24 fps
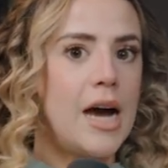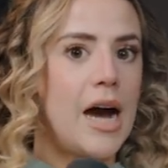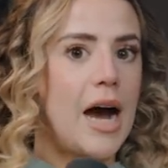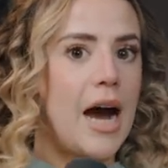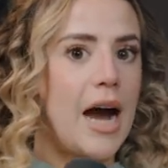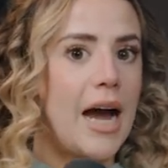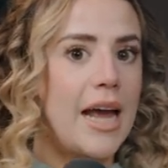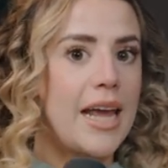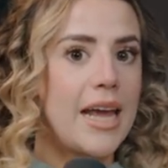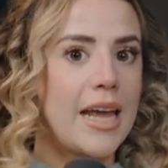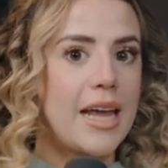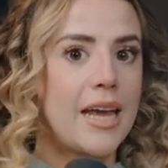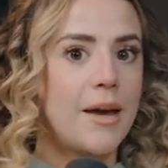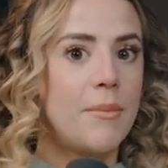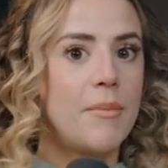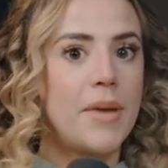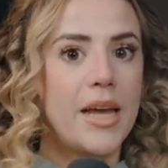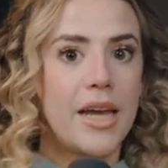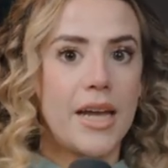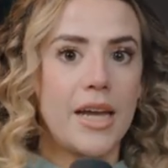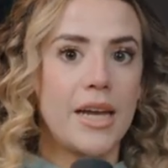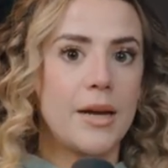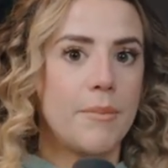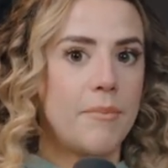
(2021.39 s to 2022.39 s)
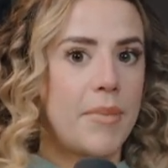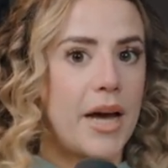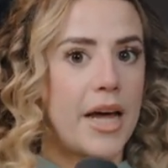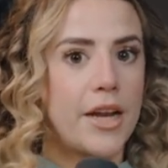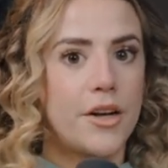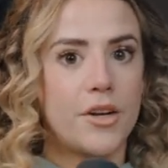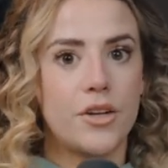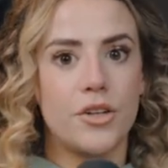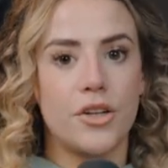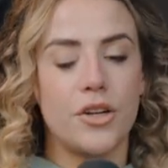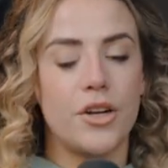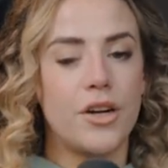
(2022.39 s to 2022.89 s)
I am a
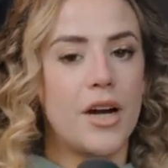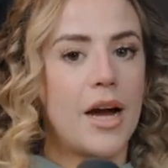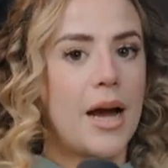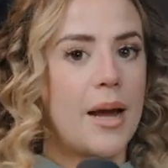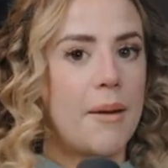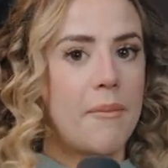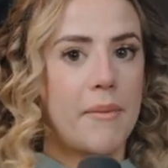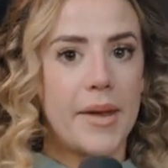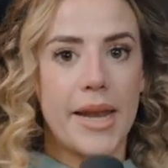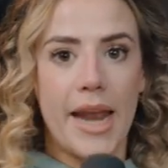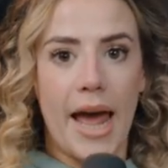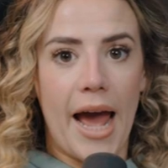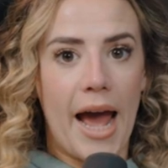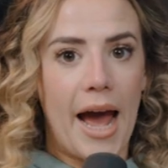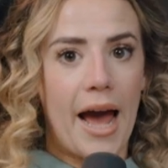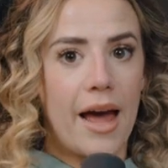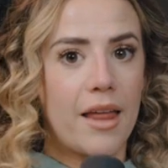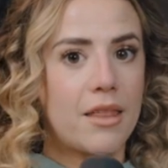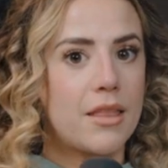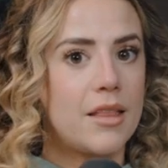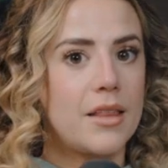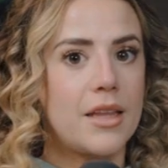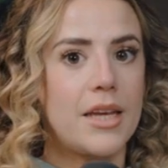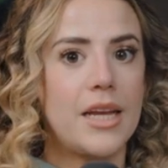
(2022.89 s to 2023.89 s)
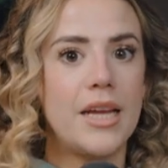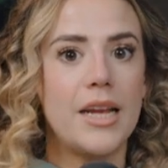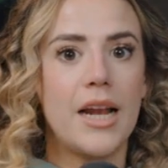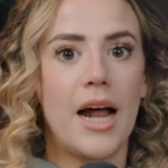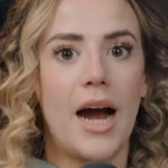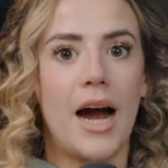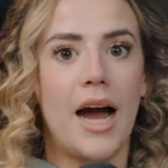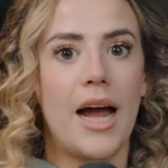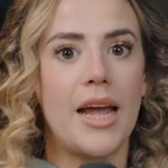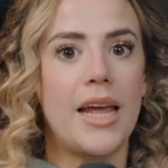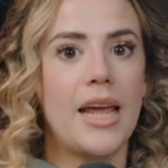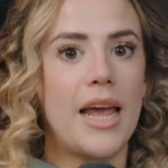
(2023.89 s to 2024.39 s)
competitor. I'm an athlete.
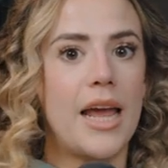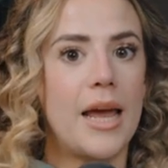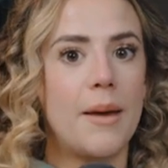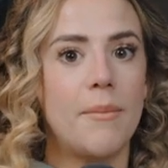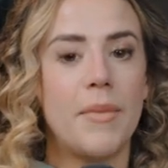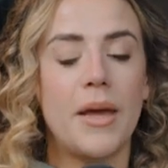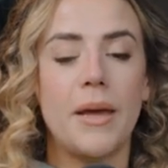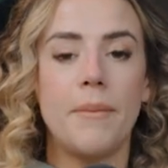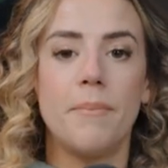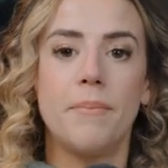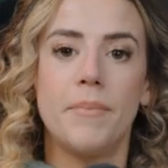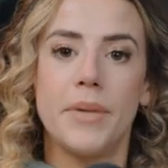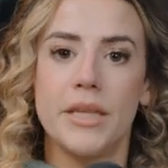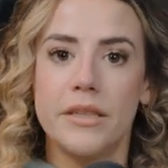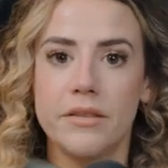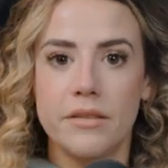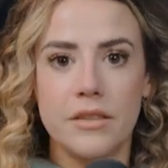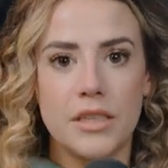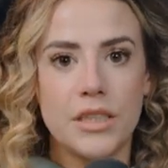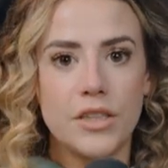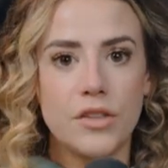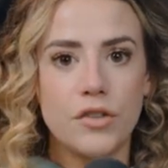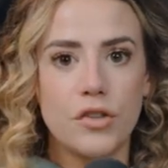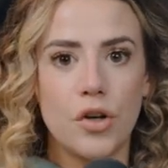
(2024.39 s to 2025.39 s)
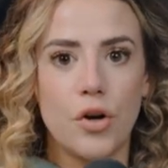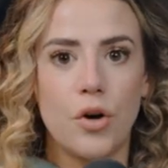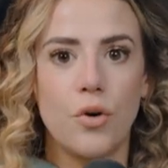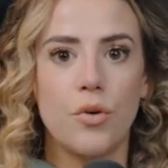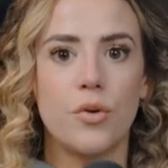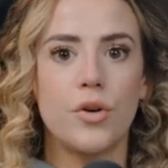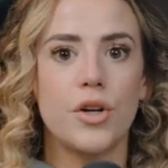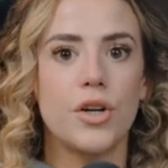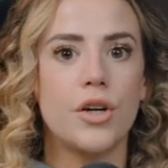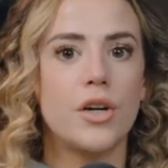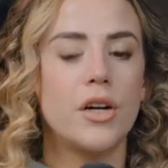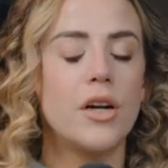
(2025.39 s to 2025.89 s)
I am a business
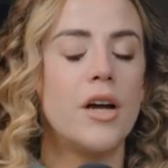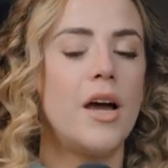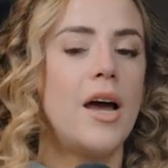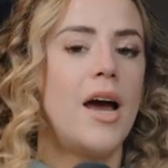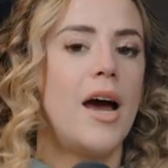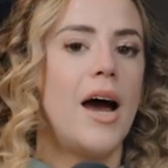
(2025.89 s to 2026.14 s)
owner.